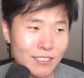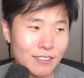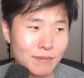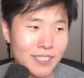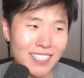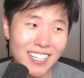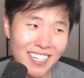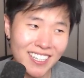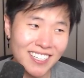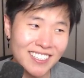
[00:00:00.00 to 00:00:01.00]
streamer? You
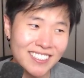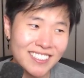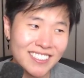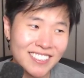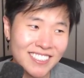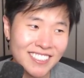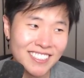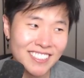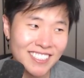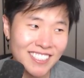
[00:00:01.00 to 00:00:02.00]
know?
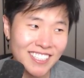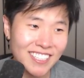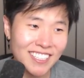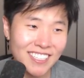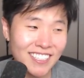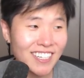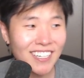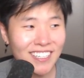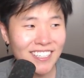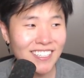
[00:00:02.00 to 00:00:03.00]
You
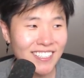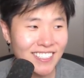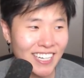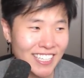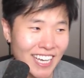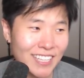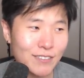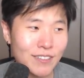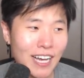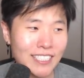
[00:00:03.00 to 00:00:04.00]
know? I can't
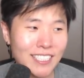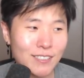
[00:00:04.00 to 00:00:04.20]
do it. I need to